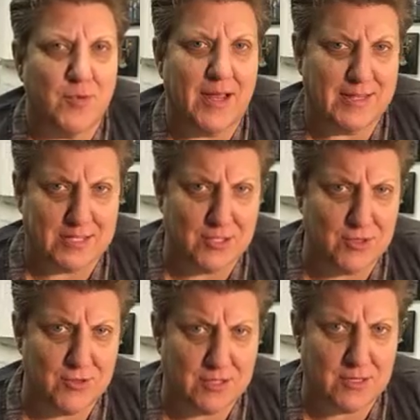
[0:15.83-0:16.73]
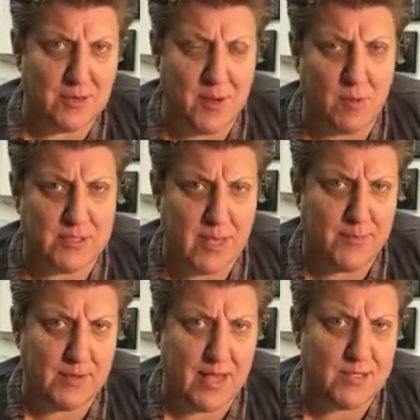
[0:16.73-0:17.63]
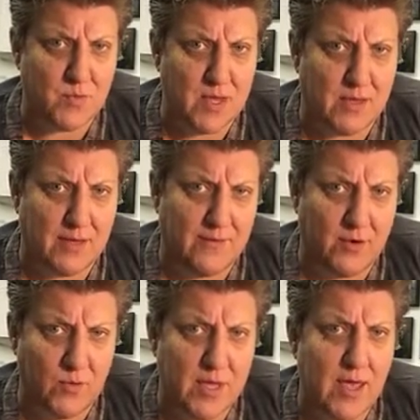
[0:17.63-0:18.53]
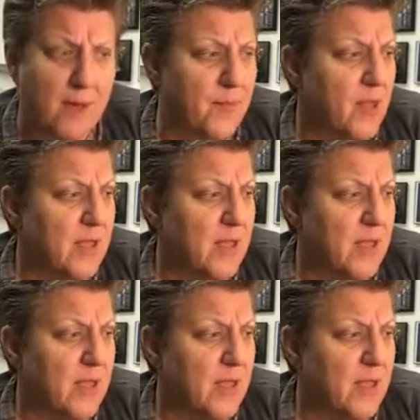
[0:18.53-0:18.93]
What I get to do is tell you about what's happened last week and give you a recap,